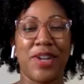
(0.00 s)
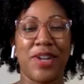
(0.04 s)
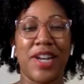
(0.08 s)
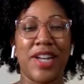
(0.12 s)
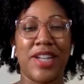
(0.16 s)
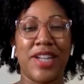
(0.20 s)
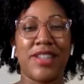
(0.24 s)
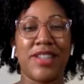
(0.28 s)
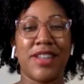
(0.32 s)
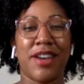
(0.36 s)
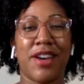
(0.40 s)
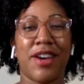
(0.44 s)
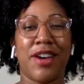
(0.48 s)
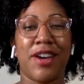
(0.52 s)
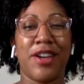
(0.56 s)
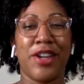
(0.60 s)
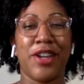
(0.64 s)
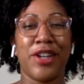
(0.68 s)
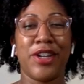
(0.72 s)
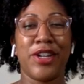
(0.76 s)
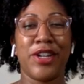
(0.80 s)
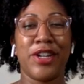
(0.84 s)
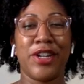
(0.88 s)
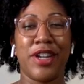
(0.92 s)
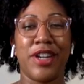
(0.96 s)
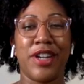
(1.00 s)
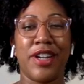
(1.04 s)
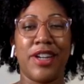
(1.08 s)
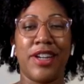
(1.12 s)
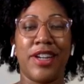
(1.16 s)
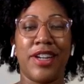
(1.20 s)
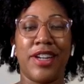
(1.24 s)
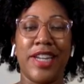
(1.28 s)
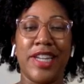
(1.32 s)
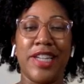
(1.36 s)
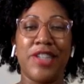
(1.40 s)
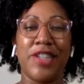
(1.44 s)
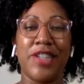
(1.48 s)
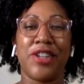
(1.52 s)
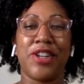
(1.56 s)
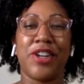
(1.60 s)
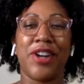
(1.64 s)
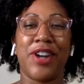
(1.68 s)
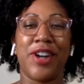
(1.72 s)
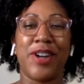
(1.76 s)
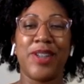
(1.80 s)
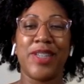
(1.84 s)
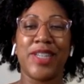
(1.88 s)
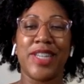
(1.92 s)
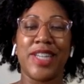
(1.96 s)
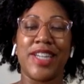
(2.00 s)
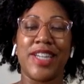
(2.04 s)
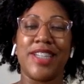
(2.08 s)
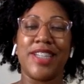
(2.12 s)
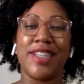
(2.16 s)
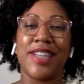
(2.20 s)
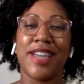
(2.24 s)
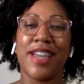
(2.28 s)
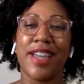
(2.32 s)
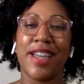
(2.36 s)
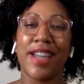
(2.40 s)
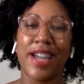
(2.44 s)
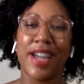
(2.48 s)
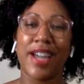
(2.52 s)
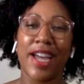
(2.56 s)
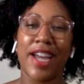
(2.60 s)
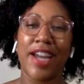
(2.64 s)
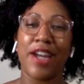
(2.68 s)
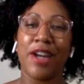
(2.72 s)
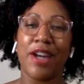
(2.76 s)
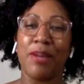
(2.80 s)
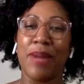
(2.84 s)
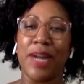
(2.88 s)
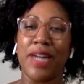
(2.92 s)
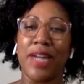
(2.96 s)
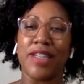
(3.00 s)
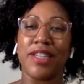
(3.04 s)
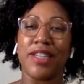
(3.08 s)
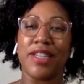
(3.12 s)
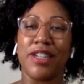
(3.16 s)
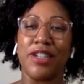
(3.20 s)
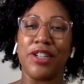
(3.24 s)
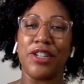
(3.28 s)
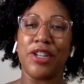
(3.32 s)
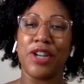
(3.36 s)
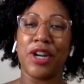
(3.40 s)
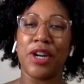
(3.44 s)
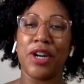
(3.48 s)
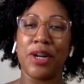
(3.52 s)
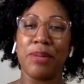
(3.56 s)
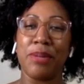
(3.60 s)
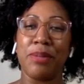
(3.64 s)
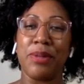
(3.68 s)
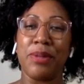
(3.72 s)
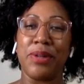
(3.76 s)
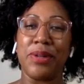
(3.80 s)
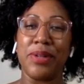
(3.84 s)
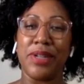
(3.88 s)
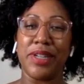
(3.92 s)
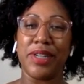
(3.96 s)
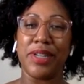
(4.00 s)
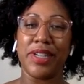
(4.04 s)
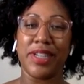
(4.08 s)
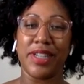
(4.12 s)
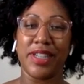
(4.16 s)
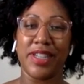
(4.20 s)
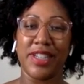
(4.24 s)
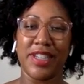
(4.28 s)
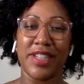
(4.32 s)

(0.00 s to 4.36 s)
When I saw your intro, I was like, dang, I got to go back to the drawing board.